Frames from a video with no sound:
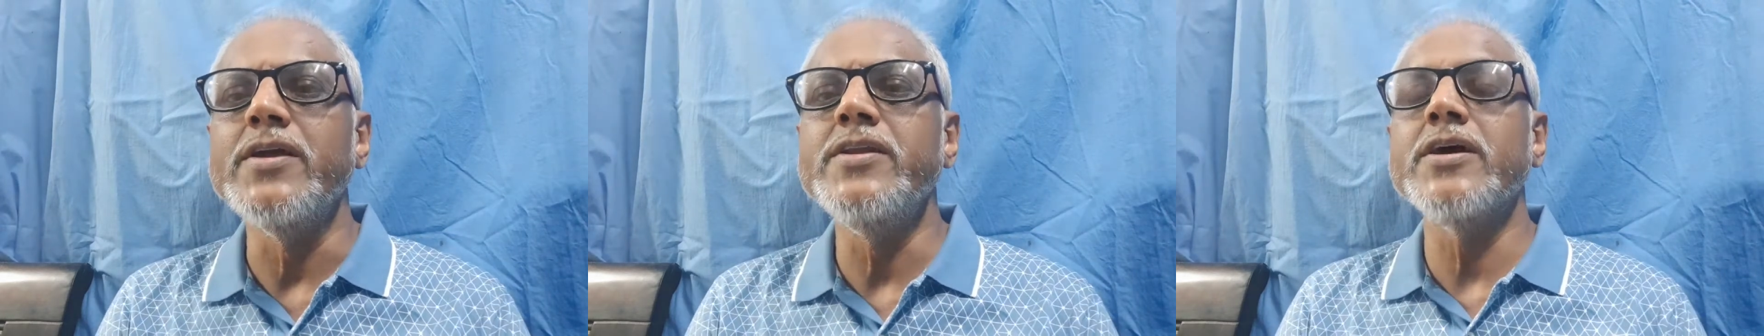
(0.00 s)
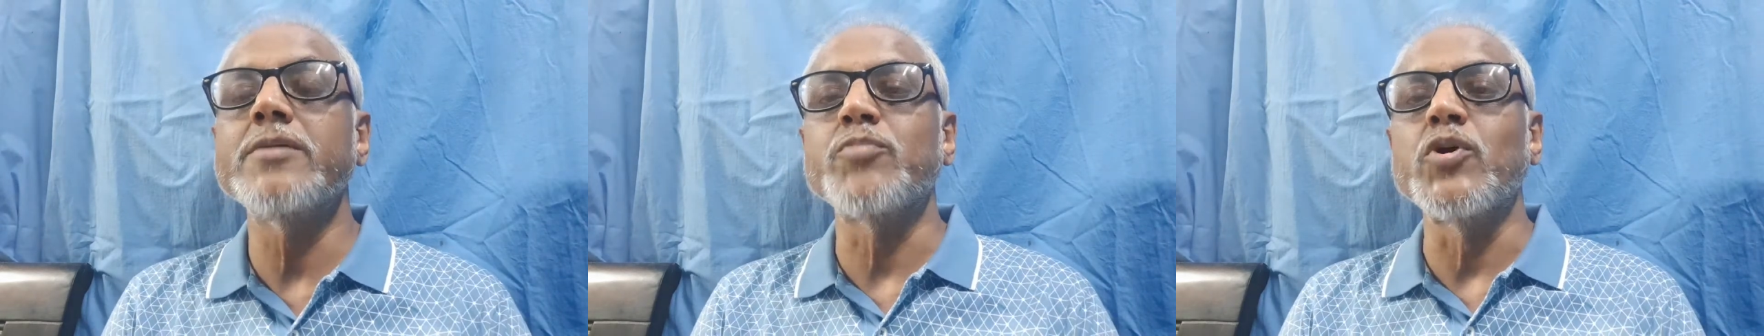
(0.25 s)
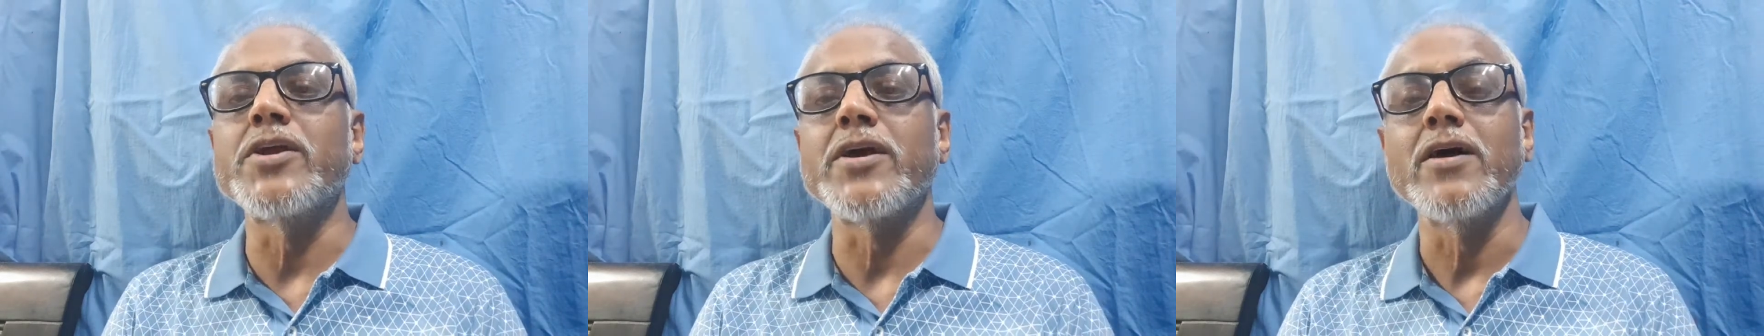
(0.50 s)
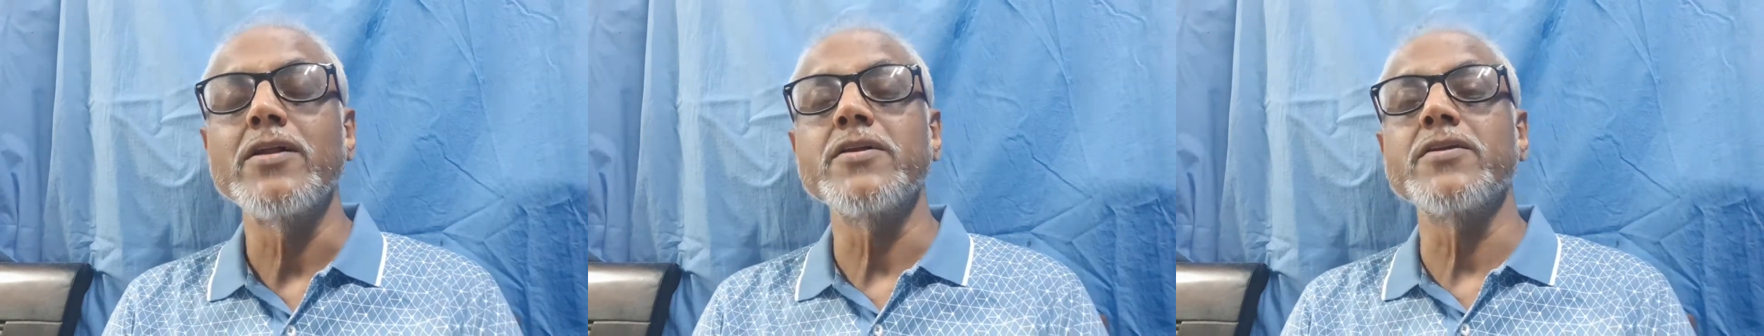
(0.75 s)
Indian
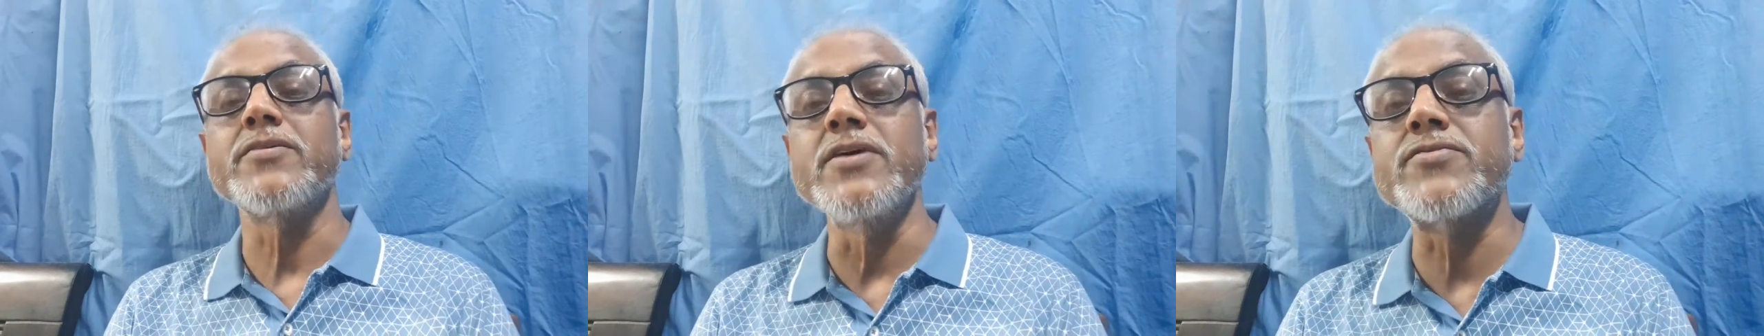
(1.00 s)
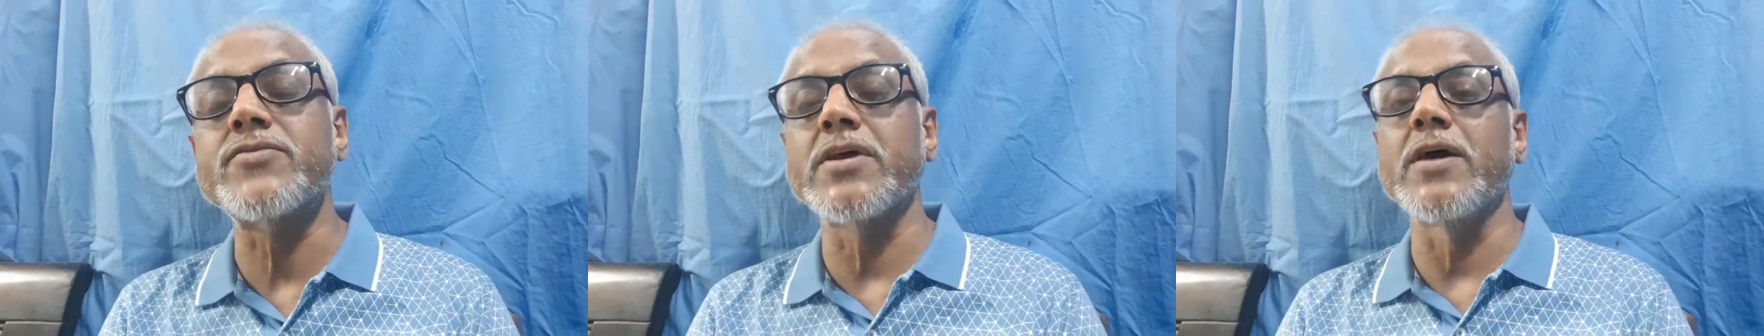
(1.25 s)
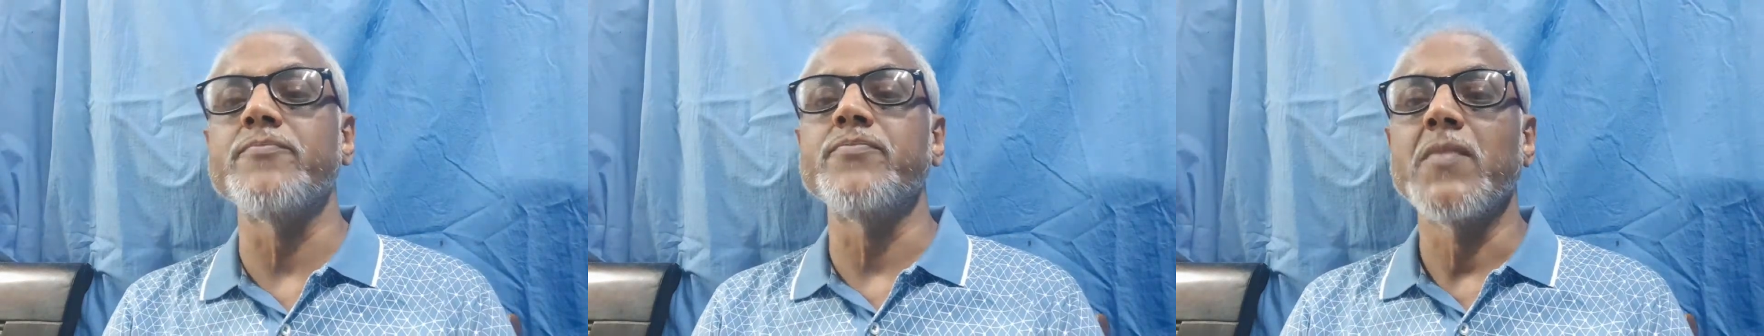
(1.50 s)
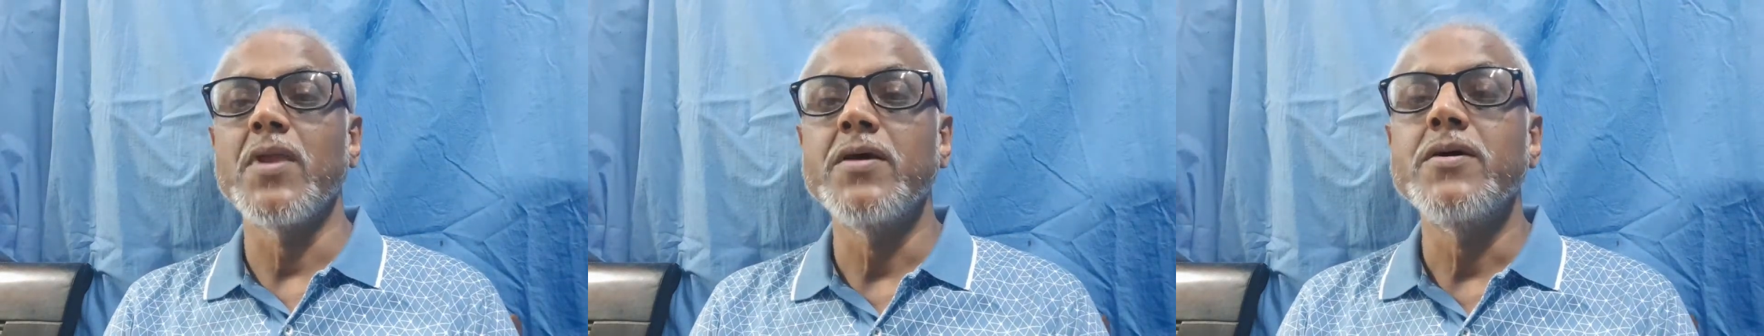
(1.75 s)
political system,
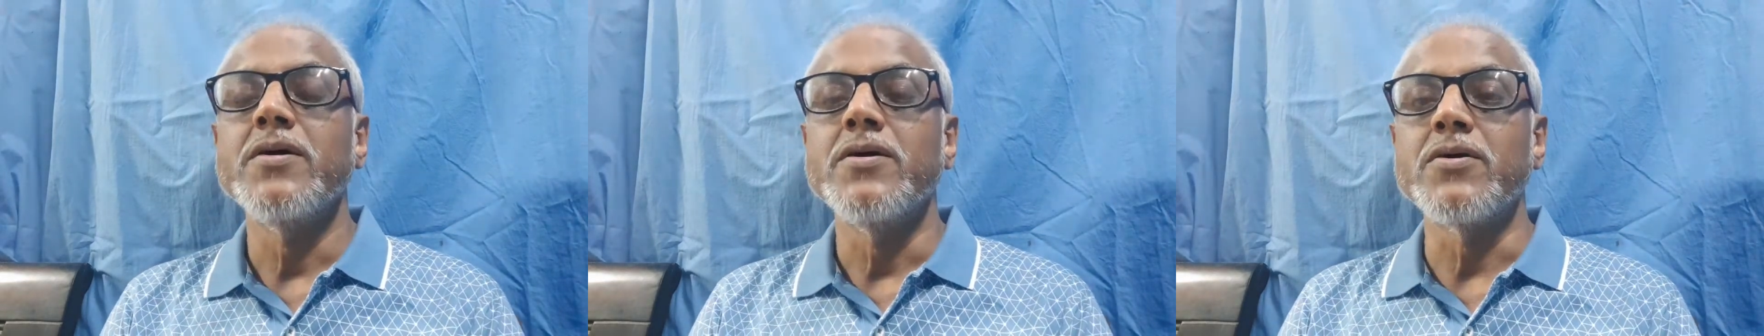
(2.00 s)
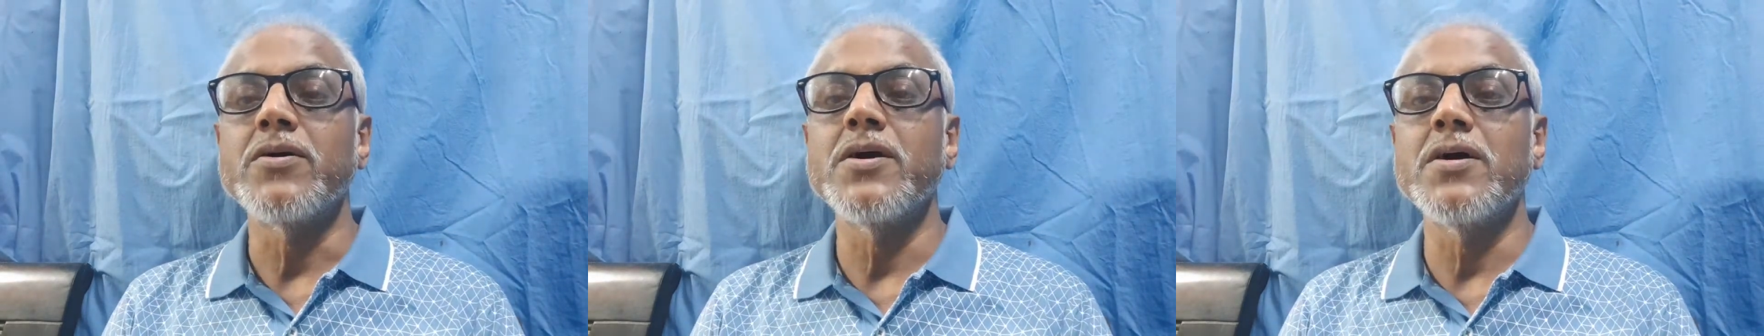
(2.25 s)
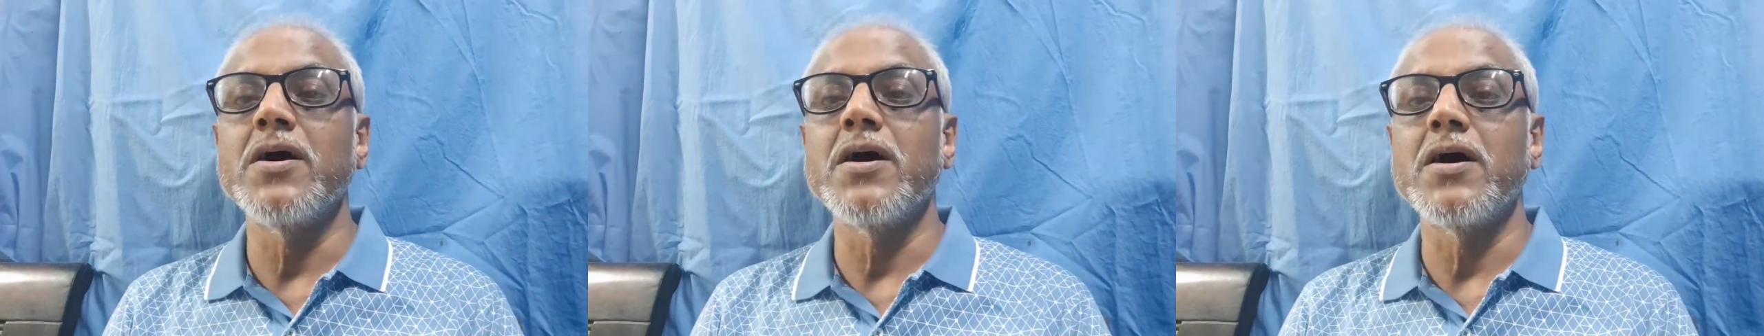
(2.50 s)
okay,